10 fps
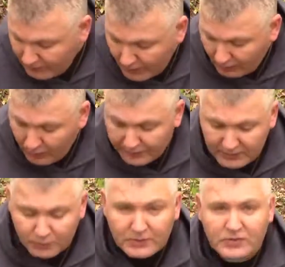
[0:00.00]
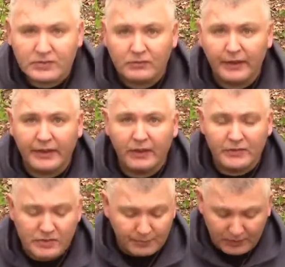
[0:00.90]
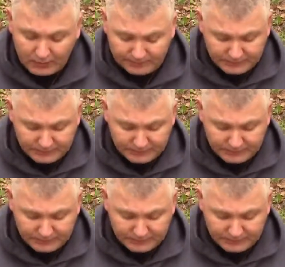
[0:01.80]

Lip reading: One of these ones right here, simple.